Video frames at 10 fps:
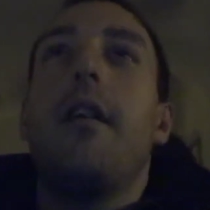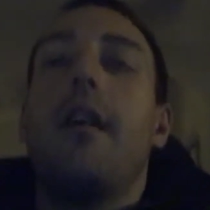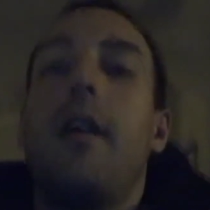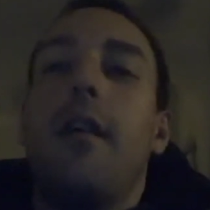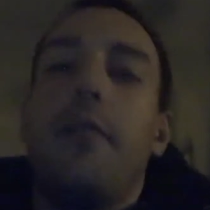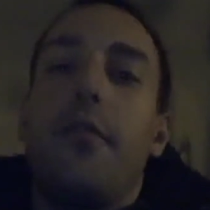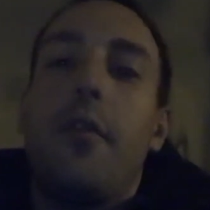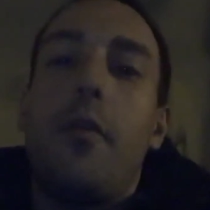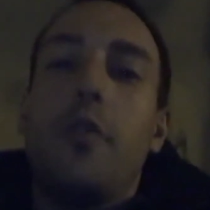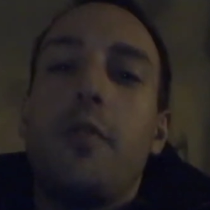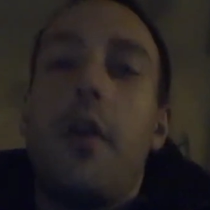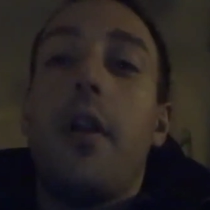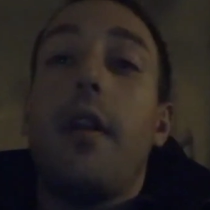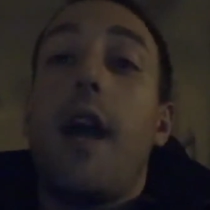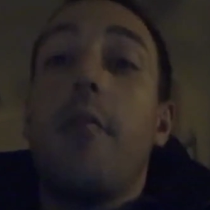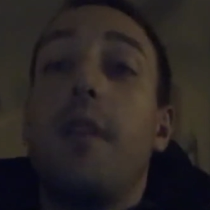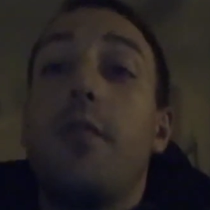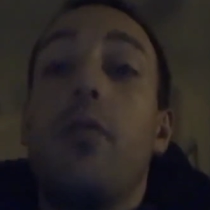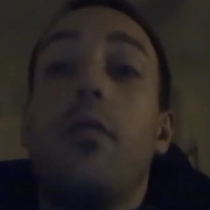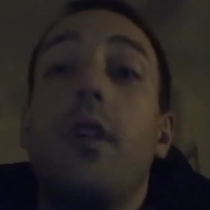For the most part, a lot of
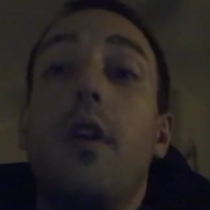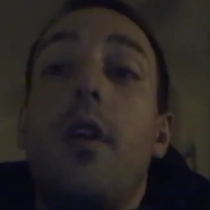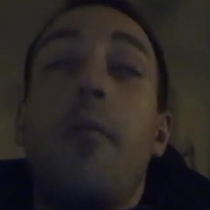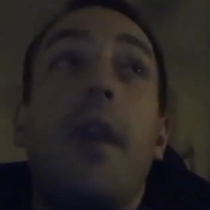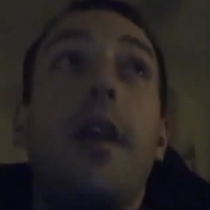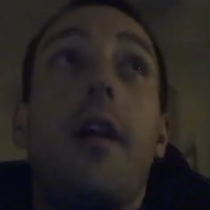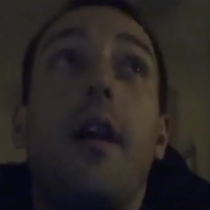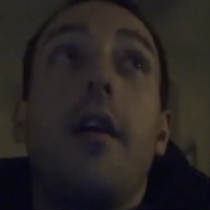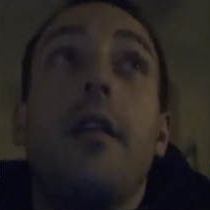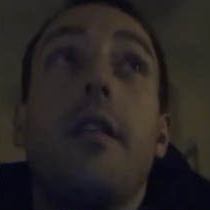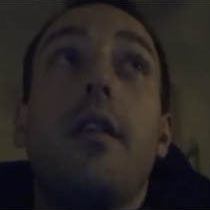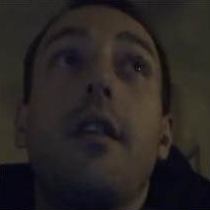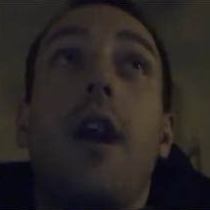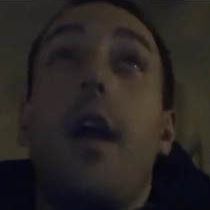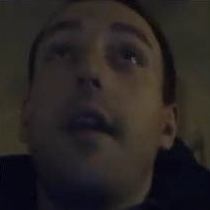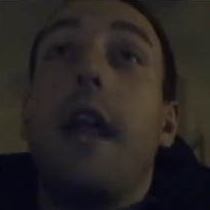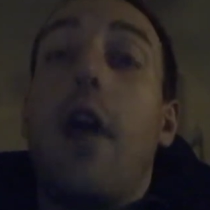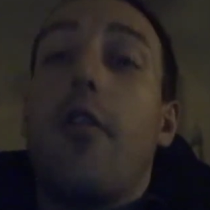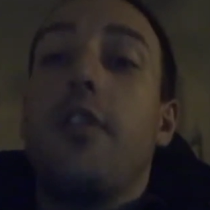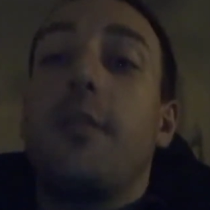people may
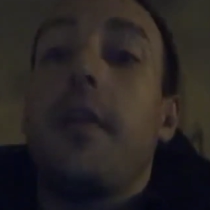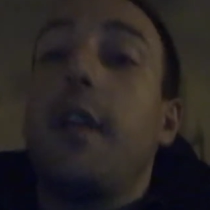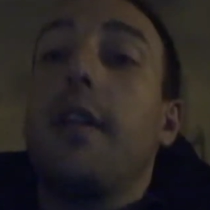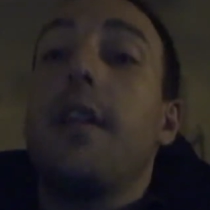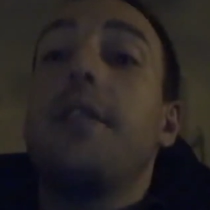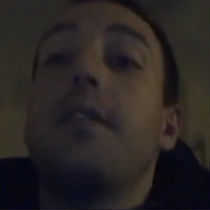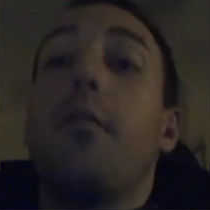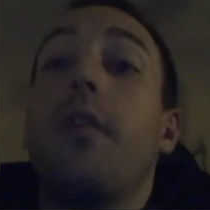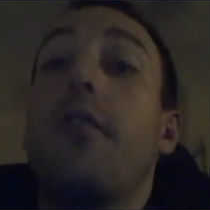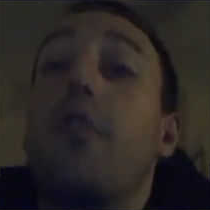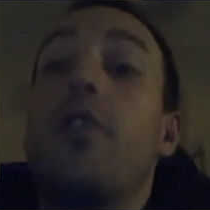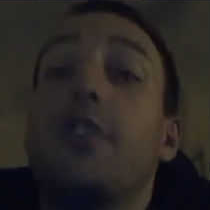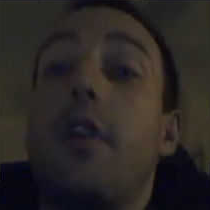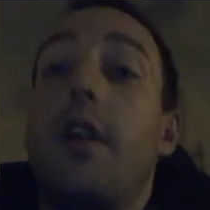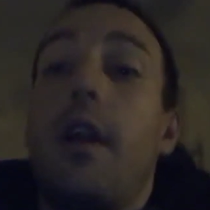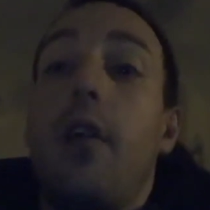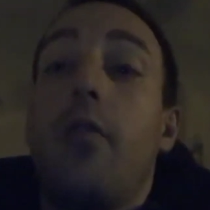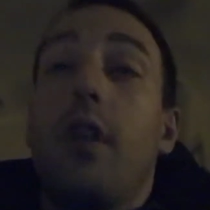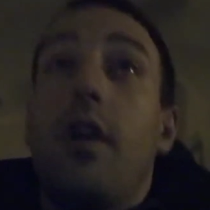encounter something like this when they're first starting out,